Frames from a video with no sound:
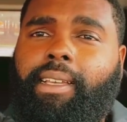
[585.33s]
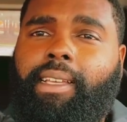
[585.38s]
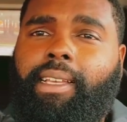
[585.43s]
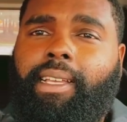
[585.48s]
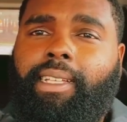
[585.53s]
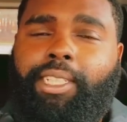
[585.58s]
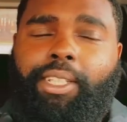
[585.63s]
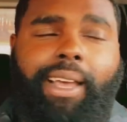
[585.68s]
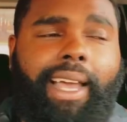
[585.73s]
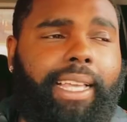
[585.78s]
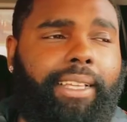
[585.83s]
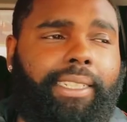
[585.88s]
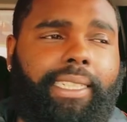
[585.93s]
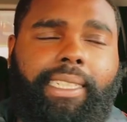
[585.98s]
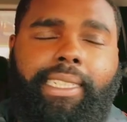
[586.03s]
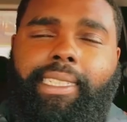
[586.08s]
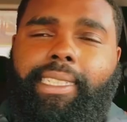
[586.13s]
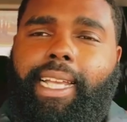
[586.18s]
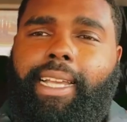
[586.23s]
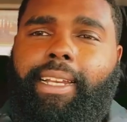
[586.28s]
So I used
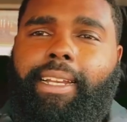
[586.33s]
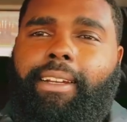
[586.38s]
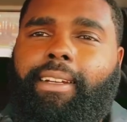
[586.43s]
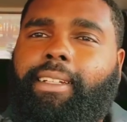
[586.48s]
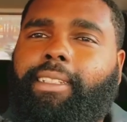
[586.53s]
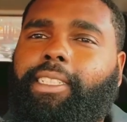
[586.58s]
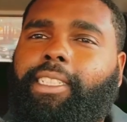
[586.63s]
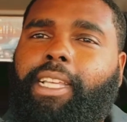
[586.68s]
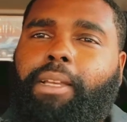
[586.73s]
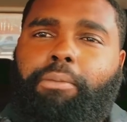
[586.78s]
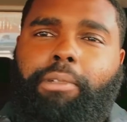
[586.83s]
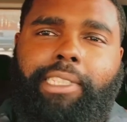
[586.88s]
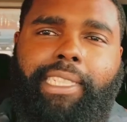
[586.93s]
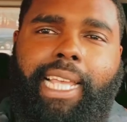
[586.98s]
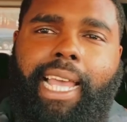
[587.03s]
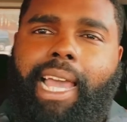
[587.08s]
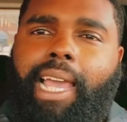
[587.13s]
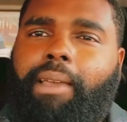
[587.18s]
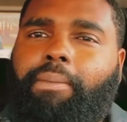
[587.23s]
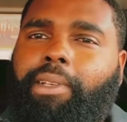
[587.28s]
to stay there in the
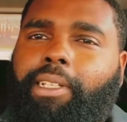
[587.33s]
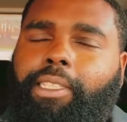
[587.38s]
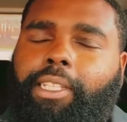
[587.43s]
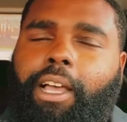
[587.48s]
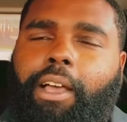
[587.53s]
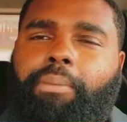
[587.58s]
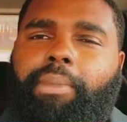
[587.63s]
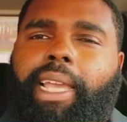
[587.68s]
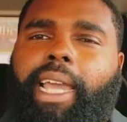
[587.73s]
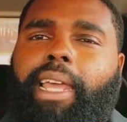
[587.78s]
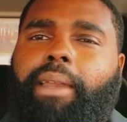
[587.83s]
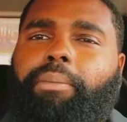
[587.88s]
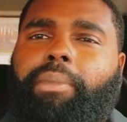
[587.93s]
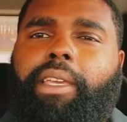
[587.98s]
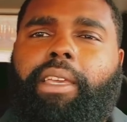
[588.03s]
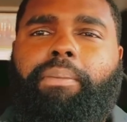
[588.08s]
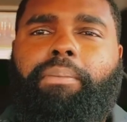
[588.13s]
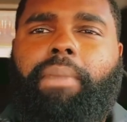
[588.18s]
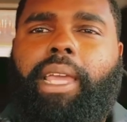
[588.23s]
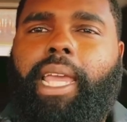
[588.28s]
summertime. He taught me how to
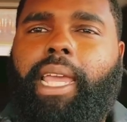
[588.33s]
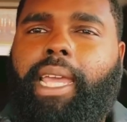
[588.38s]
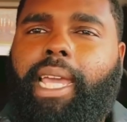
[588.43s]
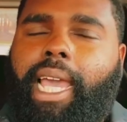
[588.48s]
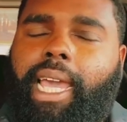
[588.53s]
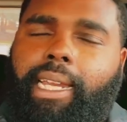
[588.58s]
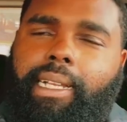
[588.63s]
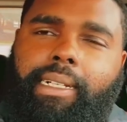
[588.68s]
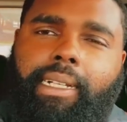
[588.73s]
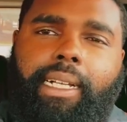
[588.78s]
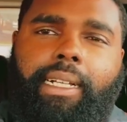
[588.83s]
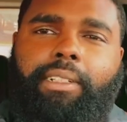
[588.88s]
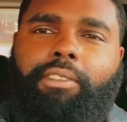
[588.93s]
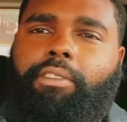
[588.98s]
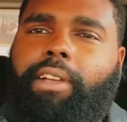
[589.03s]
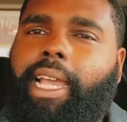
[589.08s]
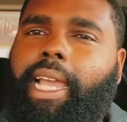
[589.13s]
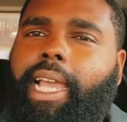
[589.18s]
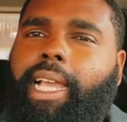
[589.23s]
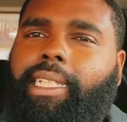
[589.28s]
be a man, how to cut
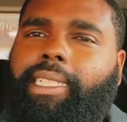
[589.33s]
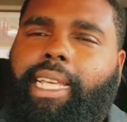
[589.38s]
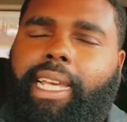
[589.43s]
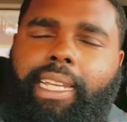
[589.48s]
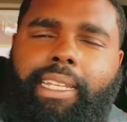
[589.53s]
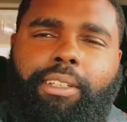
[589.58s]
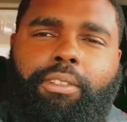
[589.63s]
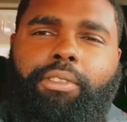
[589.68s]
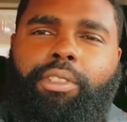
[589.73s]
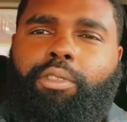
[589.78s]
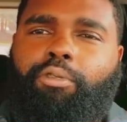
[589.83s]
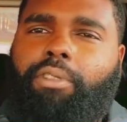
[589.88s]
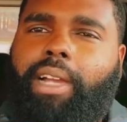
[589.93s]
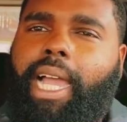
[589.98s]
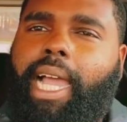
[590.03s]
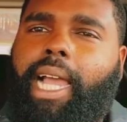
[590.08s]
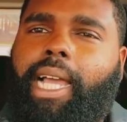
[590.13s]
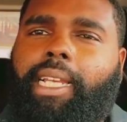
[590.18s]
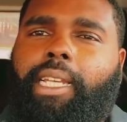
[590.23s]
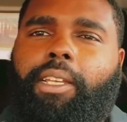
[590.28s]
grass, how to use a
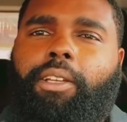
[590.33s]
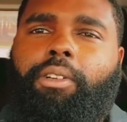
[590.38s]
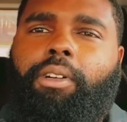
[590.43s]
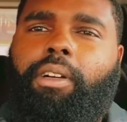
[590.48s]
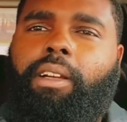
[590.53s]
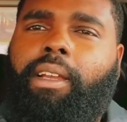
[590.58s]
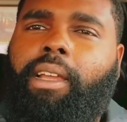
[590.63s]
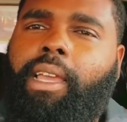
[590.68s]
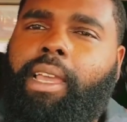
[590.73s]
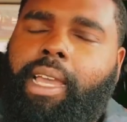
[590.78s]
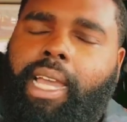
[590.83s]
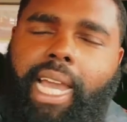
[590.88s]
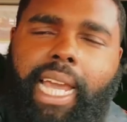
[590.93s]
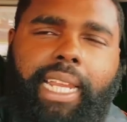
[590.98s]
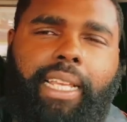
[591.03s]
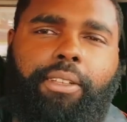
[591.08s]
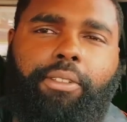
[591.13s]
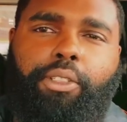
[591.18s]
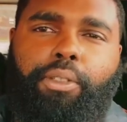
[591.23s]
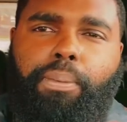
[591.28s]
rod lure, how to
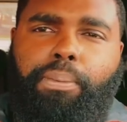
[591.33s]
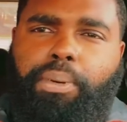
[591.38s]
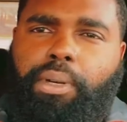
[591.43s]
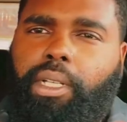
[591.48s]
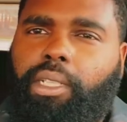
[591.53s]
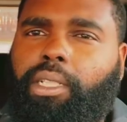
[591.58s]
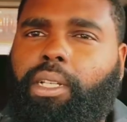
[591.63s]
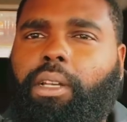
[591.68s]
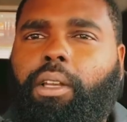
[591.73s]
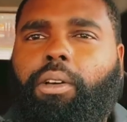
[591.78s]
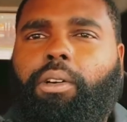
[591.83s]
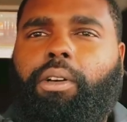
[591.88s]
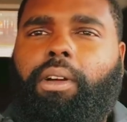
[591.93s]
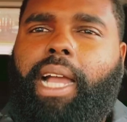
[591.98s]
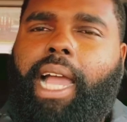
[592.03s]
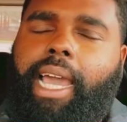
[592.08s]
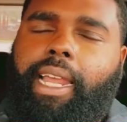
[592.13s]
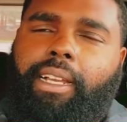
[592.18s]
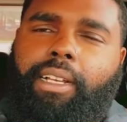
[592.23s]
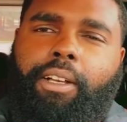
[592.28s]
use a push lure,
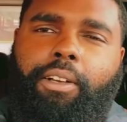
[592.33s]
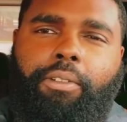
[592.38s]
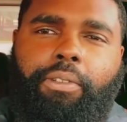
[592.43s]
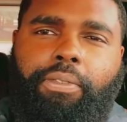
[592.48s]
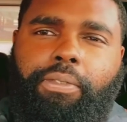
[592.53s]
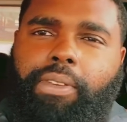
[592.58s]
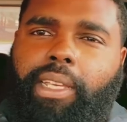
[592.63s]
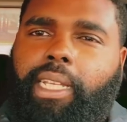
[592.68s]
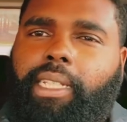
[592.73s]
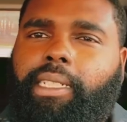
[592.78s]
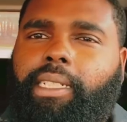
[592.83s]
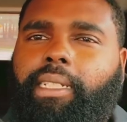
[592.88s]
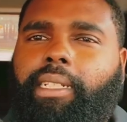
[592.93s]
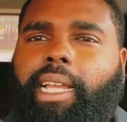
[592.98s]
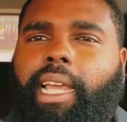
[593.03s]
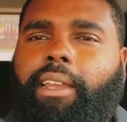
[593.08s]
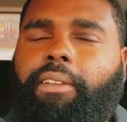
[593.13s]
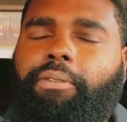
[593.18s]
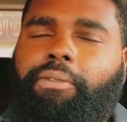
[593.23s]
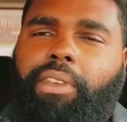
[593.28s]
how to go fishing,
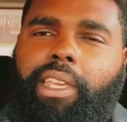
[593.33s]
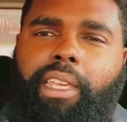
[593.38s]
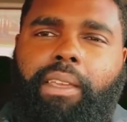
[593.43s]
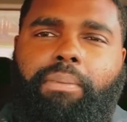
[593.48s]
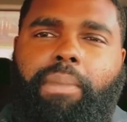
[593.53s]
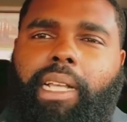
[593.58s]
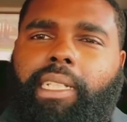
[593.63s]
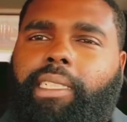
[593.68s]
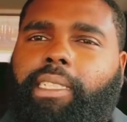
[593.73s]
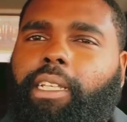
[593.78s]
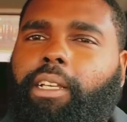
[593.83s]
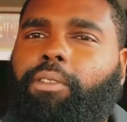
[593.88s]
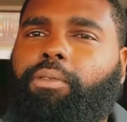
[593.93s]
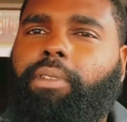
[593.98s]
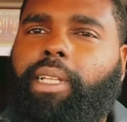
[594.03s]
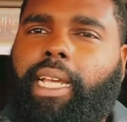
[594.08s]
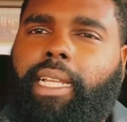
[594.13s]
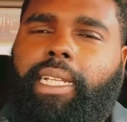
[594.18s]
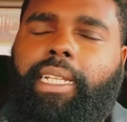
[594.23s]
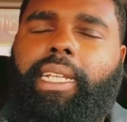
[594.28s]
how to feed myself
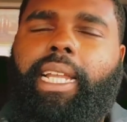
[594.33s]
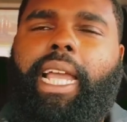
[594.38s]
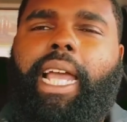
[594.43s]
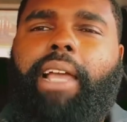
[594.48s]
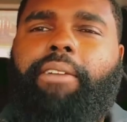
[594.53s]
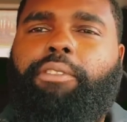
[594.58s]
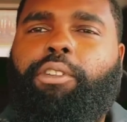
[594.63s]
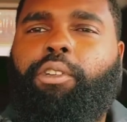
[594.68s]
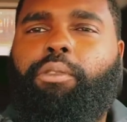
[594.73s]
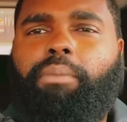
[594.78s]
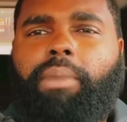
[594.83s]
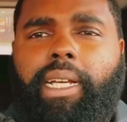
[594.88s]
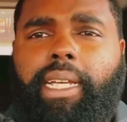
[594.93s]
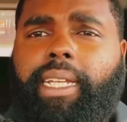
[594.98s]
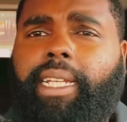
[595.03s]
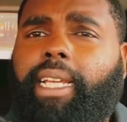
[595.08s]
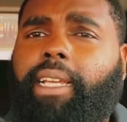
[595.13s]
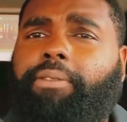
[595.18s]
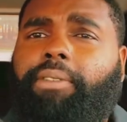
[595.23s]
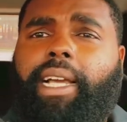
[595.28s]
when I didn't have no
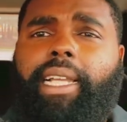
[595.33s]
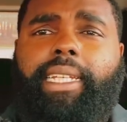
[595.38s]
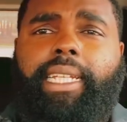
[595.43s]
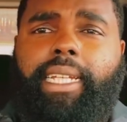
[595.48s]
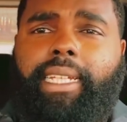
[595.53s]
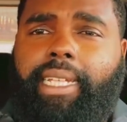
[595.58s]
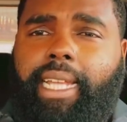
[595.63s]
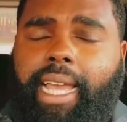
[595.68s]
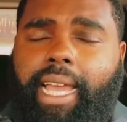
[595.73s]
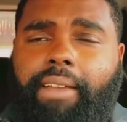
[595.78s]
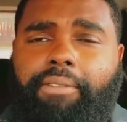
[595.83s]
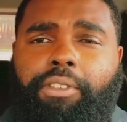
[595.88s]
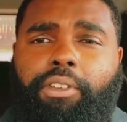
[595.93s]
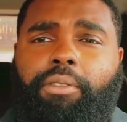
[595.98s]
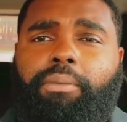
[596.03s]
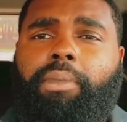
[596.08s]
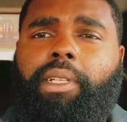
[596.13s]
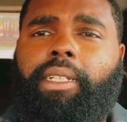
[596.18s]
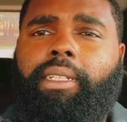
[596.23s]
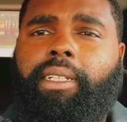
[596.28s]
money, if I didn't have no
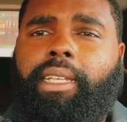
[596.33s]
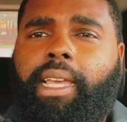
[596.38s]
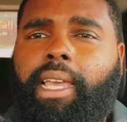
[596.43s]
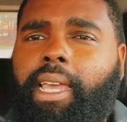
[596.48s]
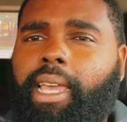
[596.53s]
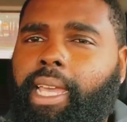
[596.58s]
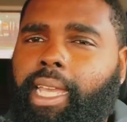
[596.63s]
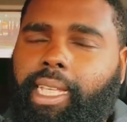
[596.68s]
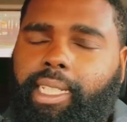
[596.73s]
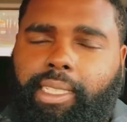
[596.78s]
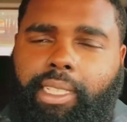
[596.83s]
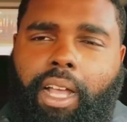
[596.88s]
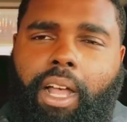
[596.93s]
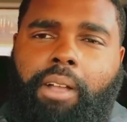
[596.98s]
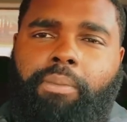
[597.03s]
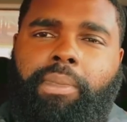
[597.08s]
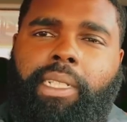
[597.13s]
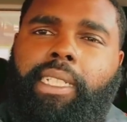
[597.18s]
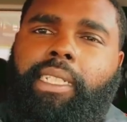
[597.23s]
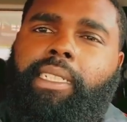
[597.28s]
money. He
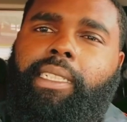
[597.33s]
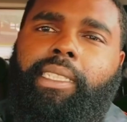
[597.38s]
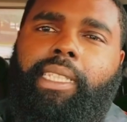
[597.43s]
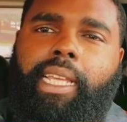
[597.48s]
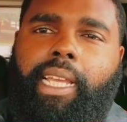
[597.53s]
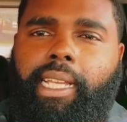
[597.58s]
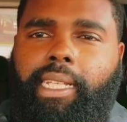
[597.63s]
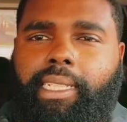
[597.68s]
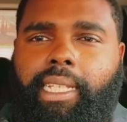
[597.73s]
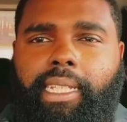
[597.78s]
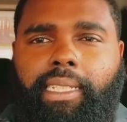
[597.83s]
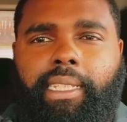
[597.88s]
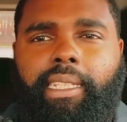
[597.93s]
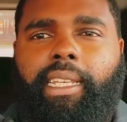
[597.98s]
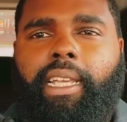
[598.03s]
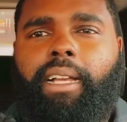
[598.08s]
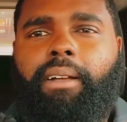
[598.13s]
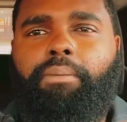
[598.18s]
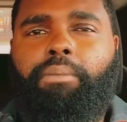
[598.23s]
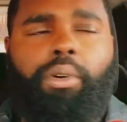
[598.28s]
taught me these things as a
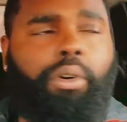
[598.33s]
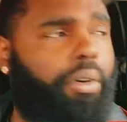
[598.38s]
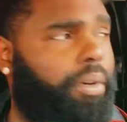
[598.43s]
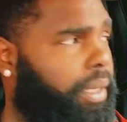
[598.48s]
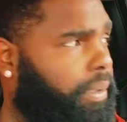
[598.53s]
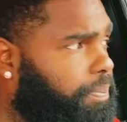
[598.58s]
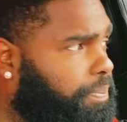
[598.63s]
young boy.